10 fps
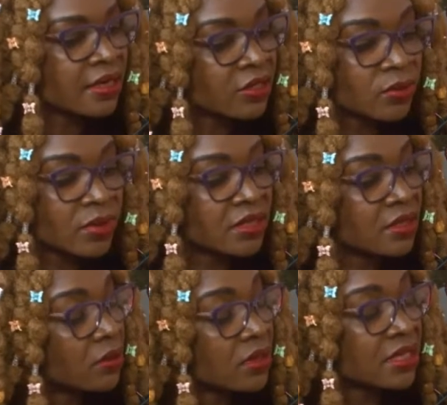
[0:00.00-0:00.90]
us
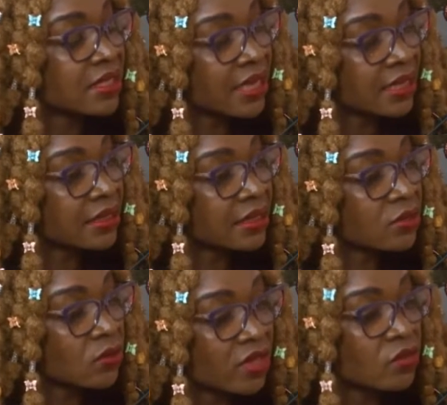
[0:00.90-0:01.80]
graduating all these
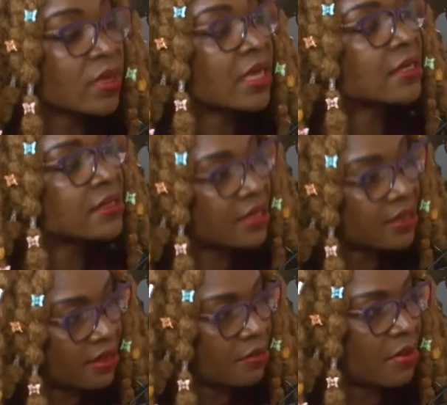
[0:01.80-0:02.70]
nurses so that we can
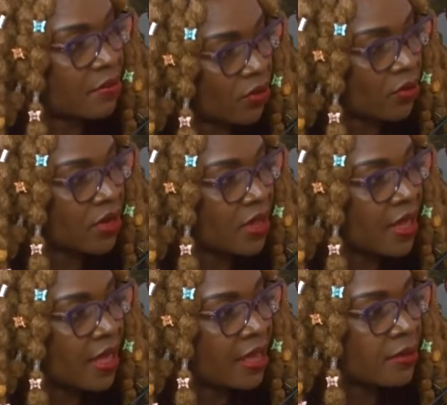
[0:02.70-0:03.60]
send them abroad.
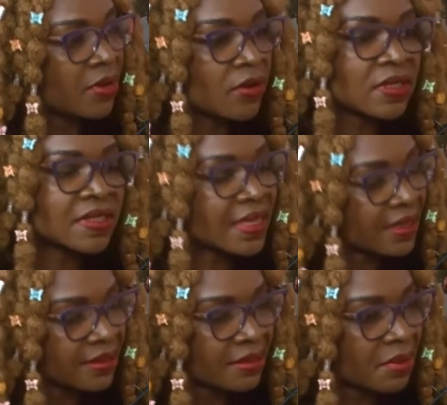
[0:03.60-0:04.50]
And we're not
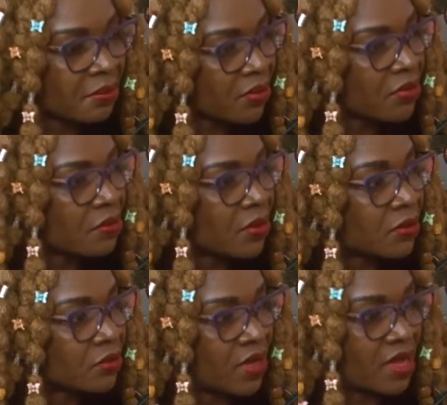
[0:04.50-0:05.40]
sending them abroad
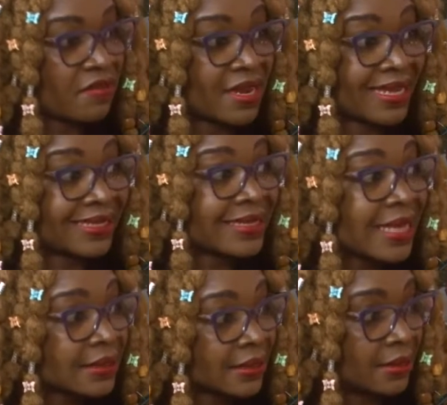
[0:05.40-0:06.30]
because we have an
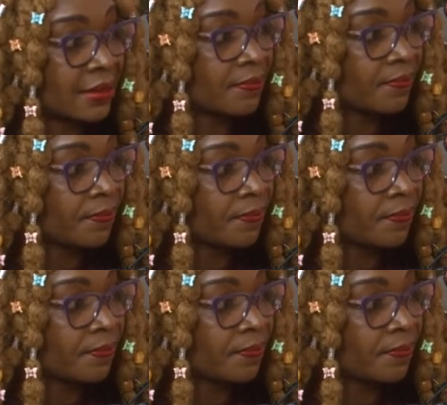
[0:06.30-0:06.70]
excess.